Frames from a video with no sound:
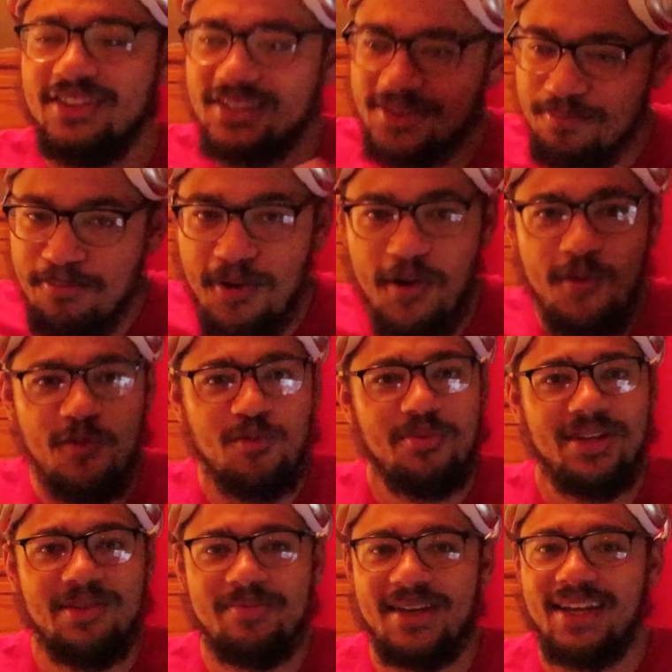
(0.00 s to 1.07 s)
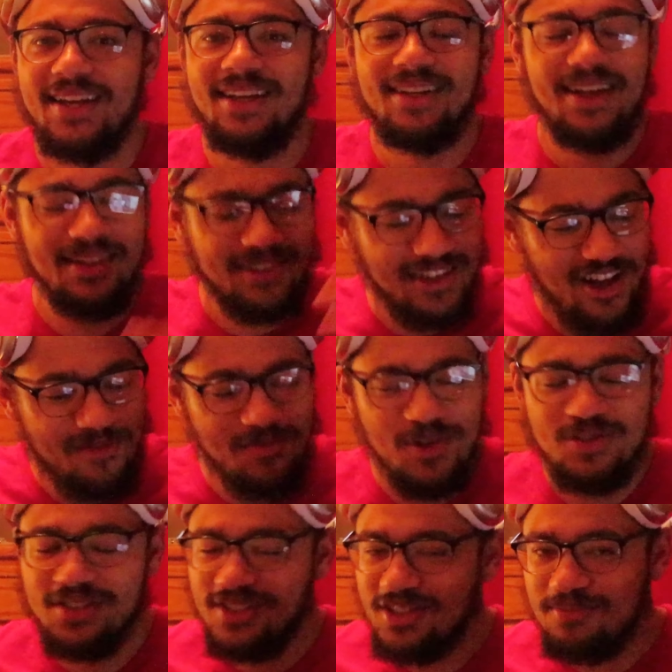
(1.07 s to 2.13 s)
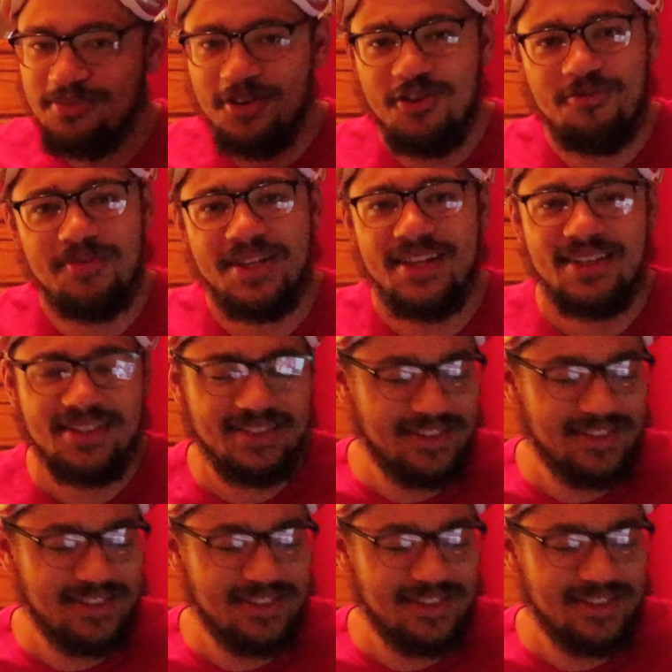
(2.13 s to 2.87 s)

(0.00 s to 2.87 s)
It just moved me, man. I love music. It just moved me.